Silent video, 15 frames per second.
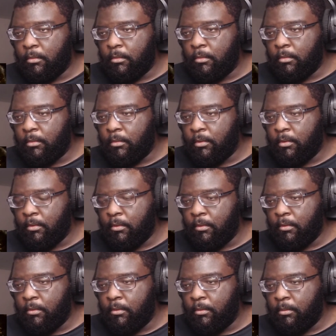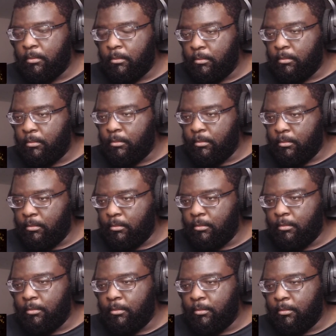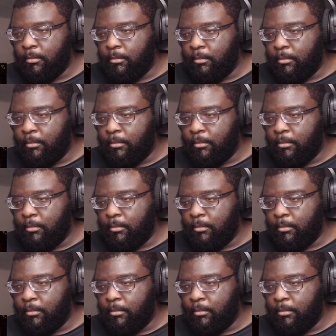[no speech]